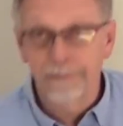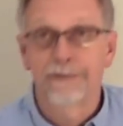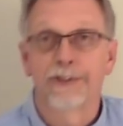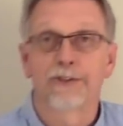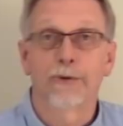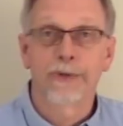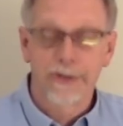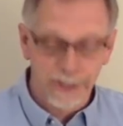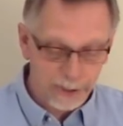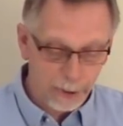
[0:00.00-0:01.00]
She's
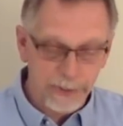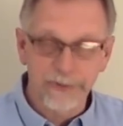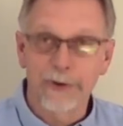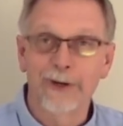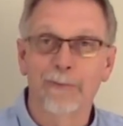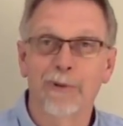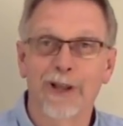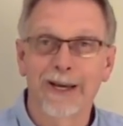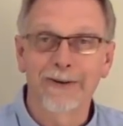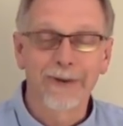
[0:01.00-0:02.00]
always very
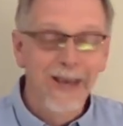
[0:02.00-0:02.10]
compliant.